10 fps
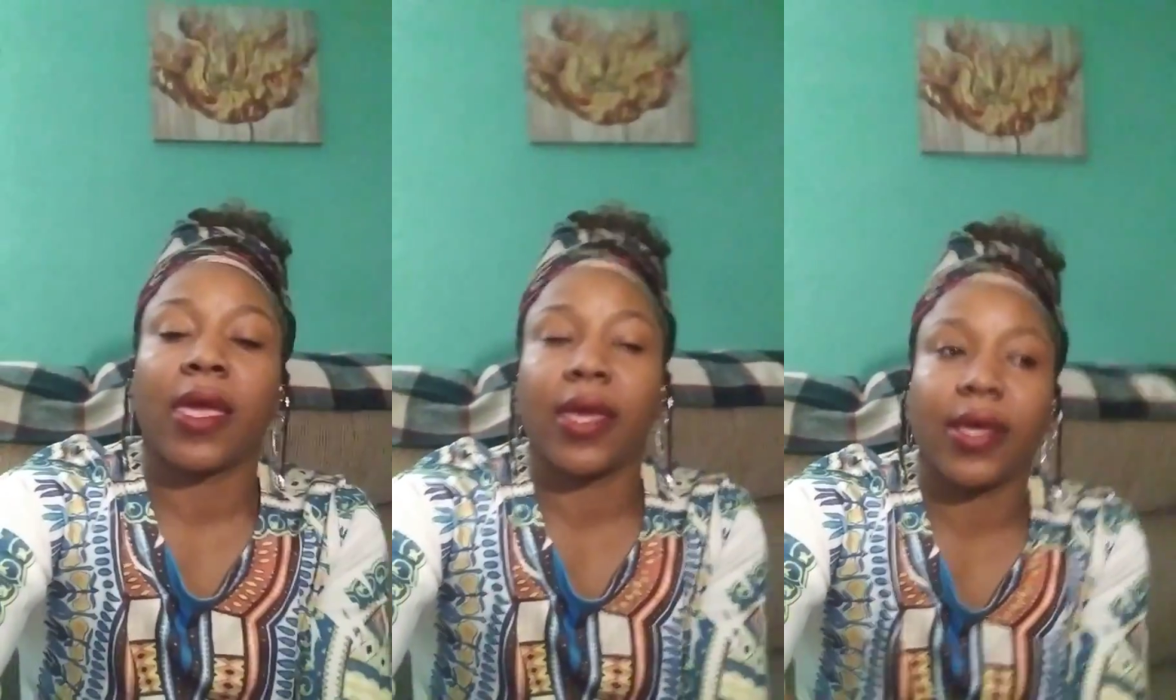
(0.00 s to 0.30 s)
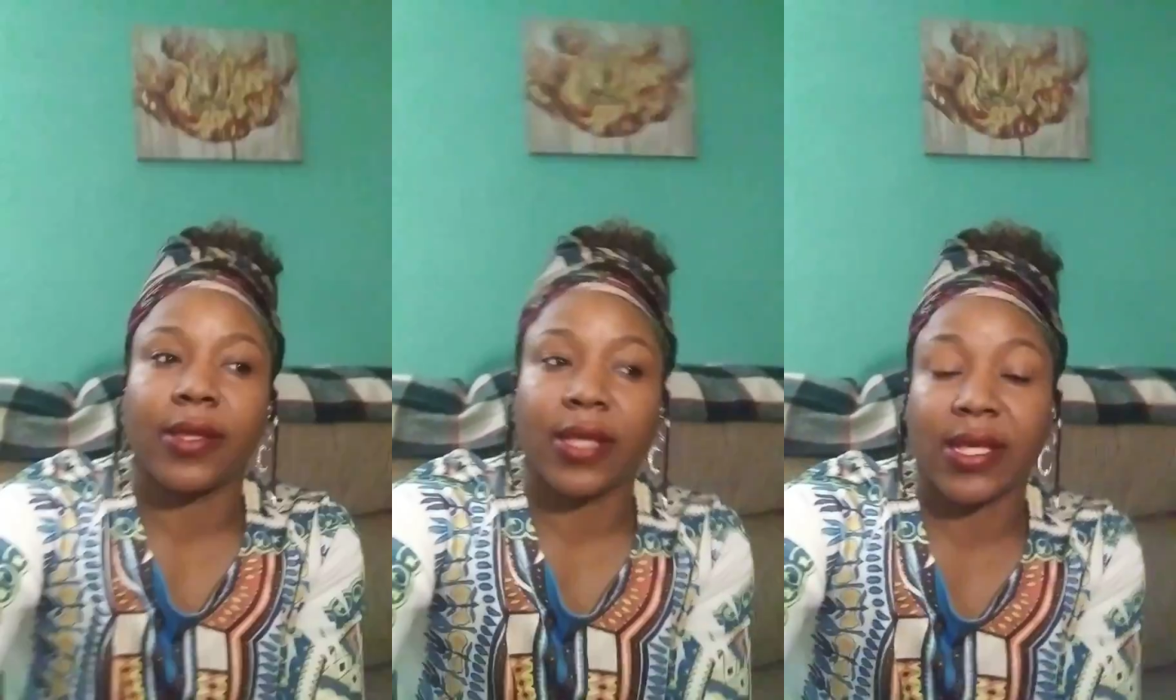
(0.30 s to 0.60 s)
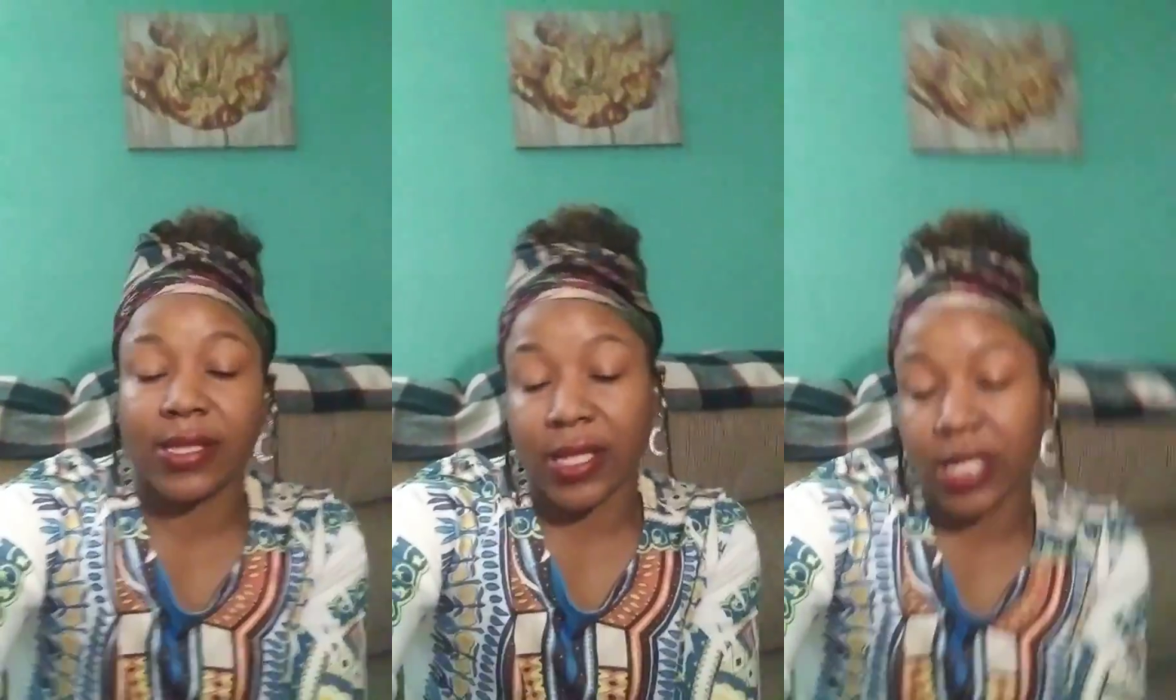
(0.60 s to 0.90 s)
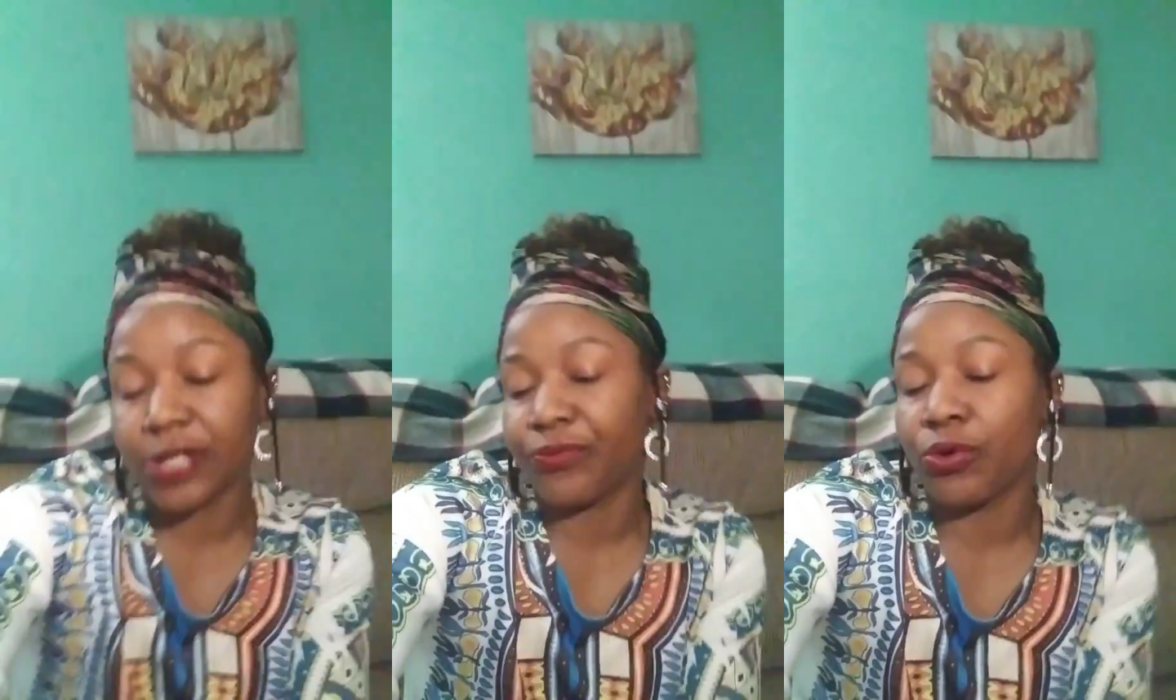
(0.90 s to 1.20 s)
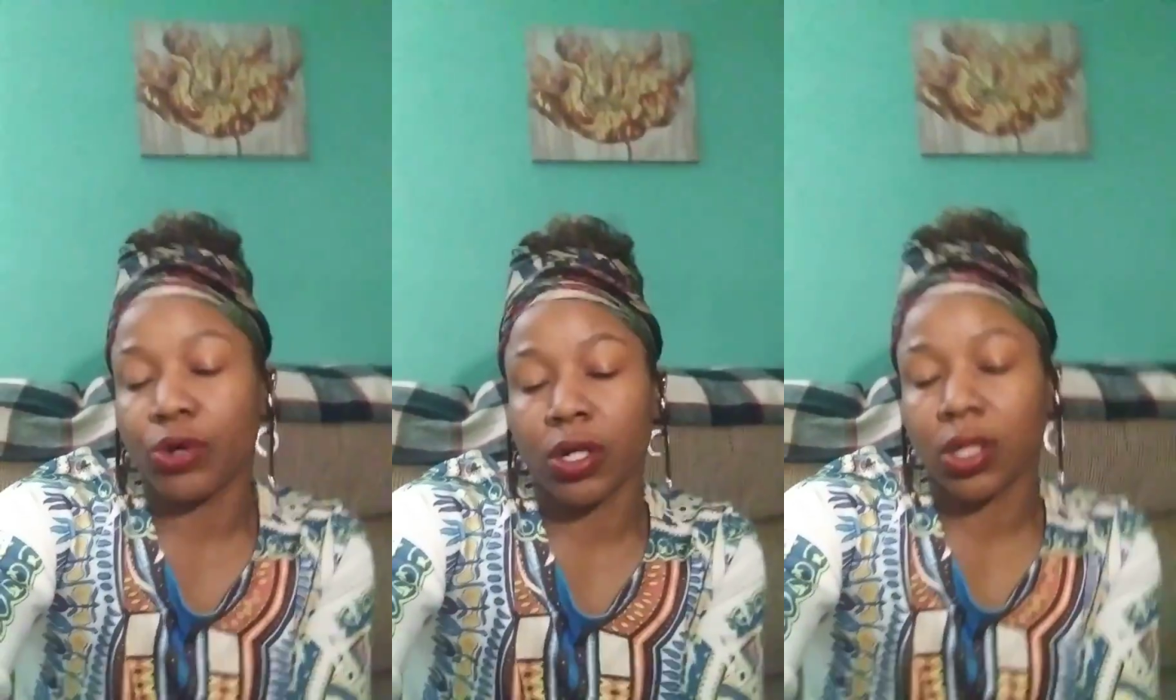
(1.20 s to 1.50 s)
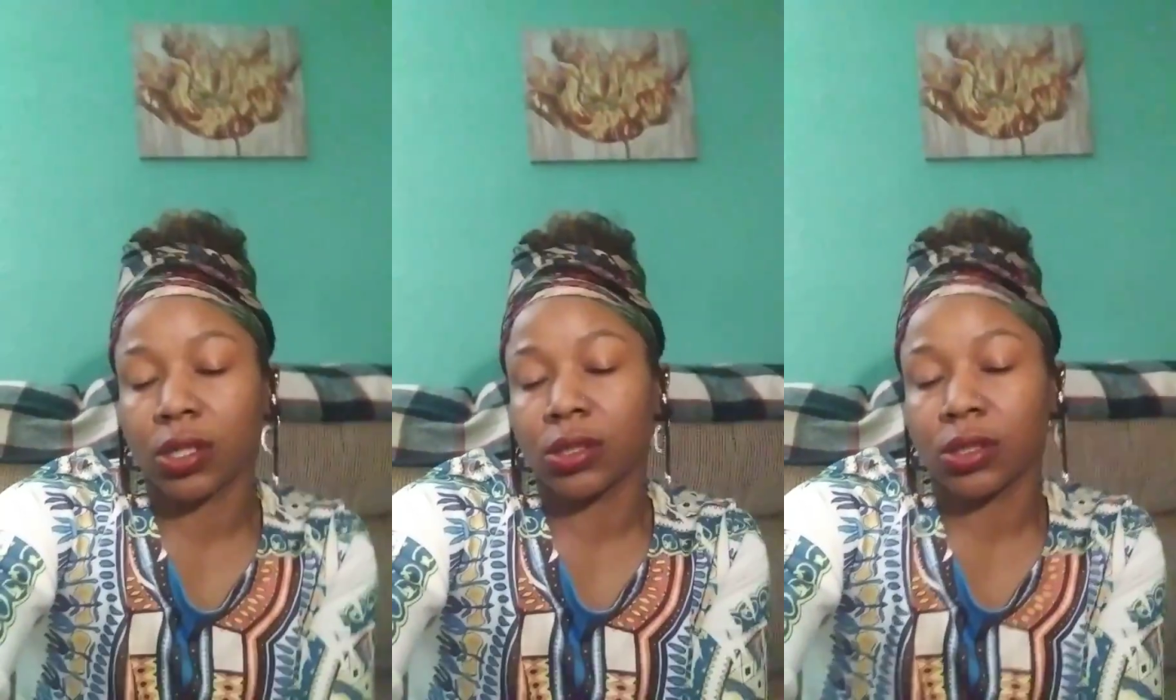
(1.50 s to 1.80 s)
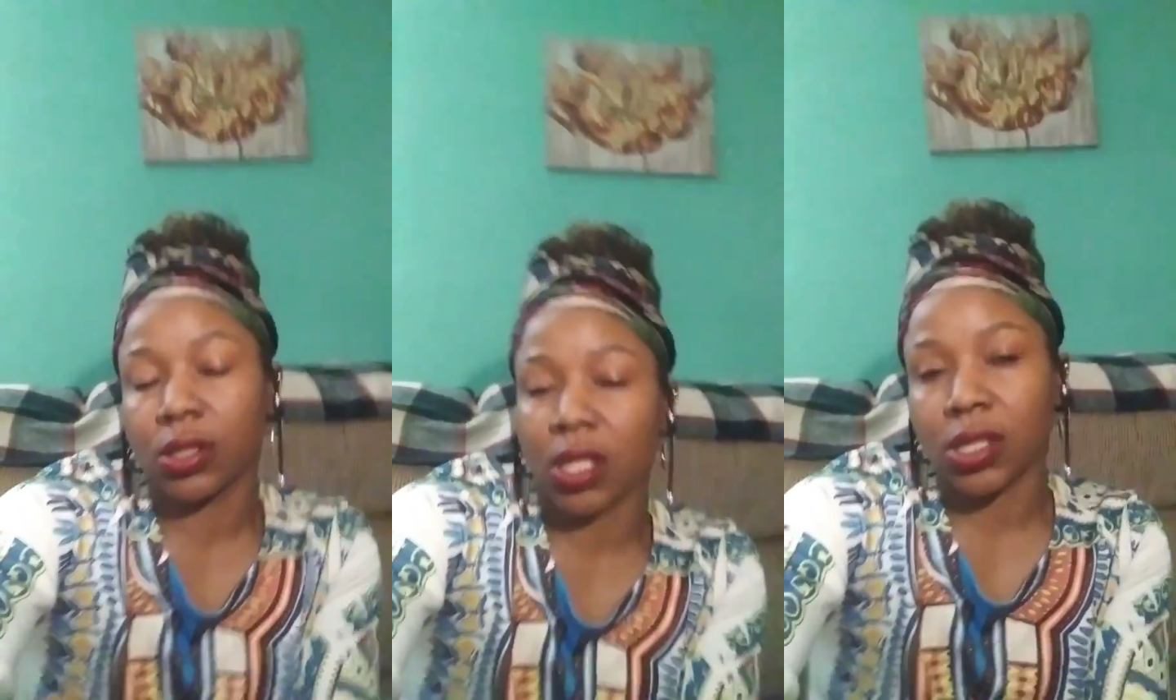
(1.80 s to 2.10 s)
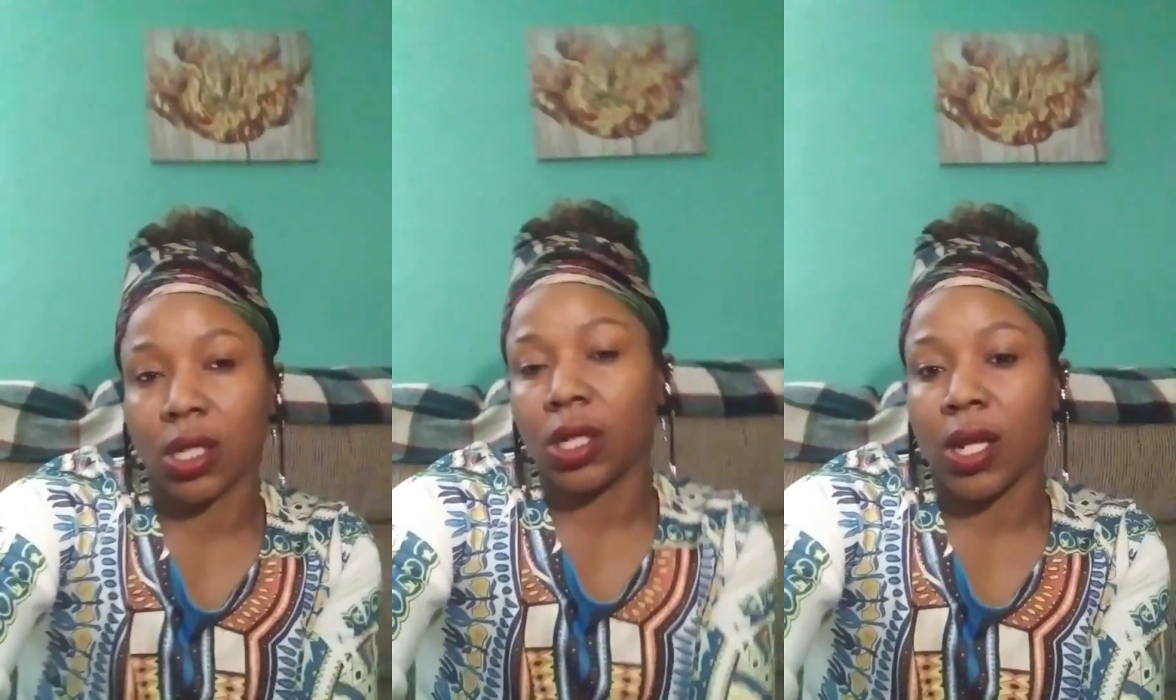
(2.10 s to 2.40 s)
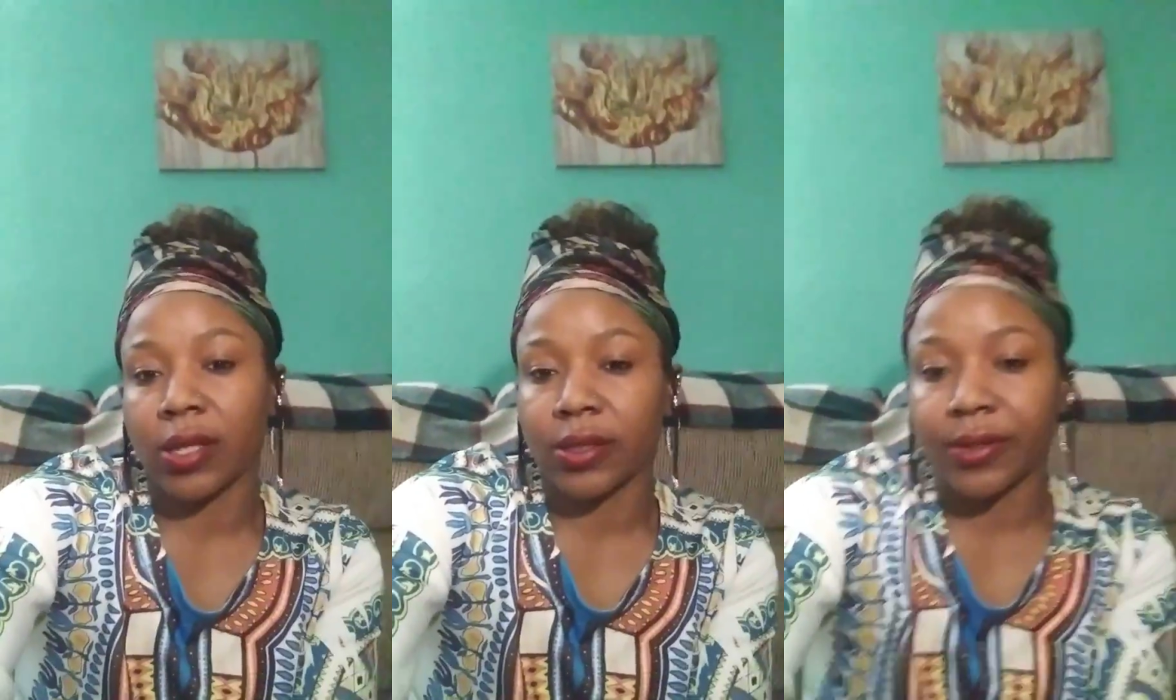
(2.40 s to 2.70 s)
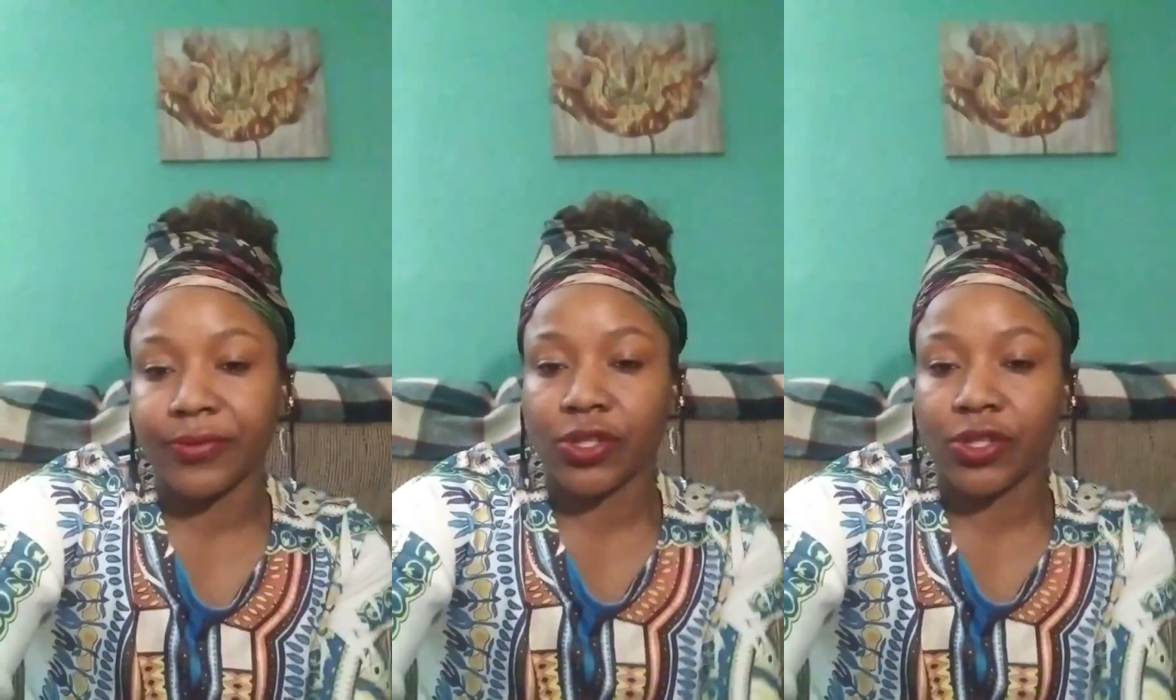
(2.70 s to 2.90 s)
And as these four, as a collective,